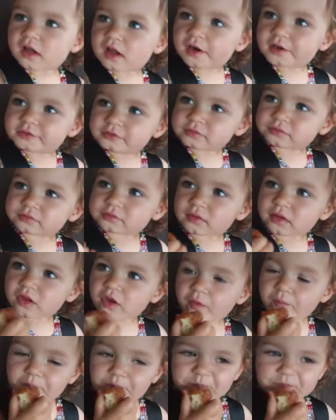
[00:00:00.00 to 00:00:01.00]
psyched.
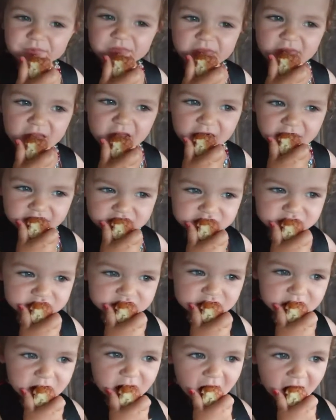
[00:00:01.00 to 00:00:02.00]

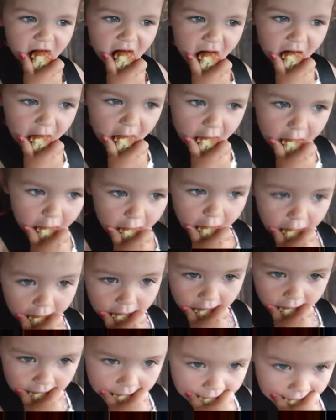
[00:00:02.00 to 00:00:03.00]
What? Jump?
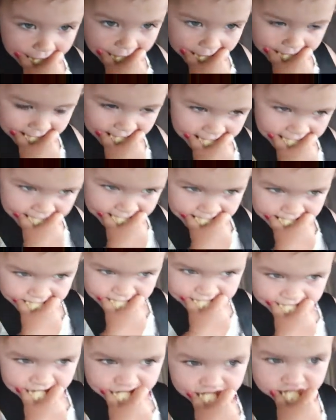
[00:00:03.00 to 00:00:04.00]
What could be?
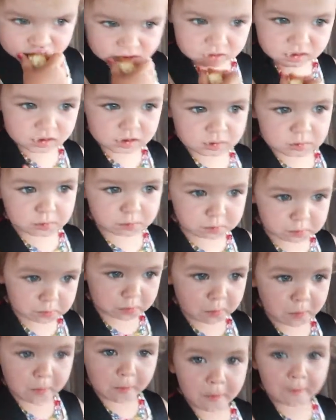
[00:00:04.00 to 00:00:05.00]
Yeah. What could
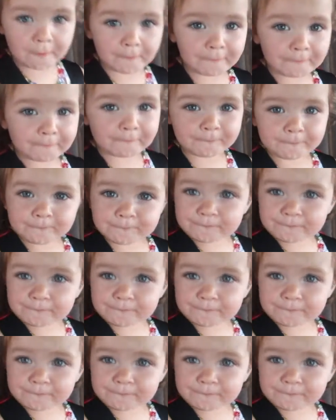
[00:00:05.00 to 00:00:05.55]
be better?